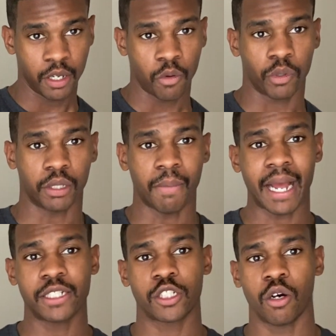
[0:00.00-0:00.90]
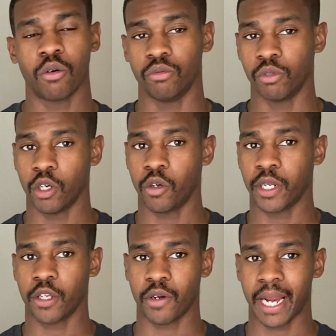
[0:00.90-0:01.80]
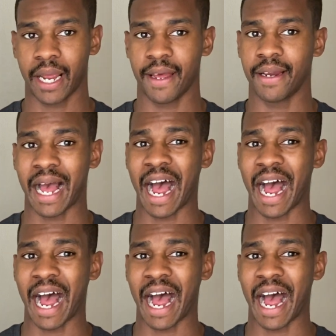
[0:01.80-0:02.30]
With the MZ, on the other hand,